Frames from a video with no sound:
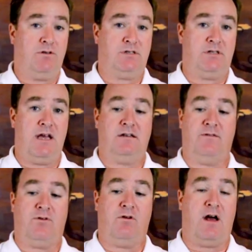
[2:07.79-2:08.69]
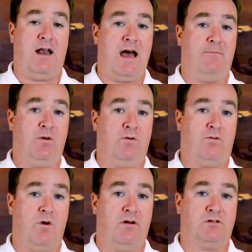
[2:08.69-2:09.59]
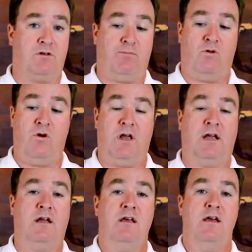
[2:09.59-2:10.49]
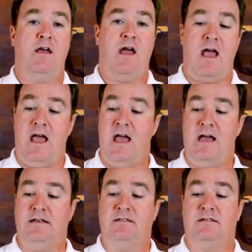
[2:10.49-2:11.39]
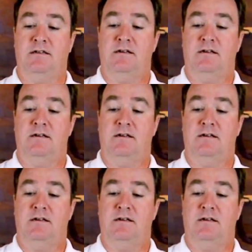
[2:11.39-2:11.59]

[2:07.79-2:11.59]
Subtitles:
the stent if you're not happy with where it's deploying. And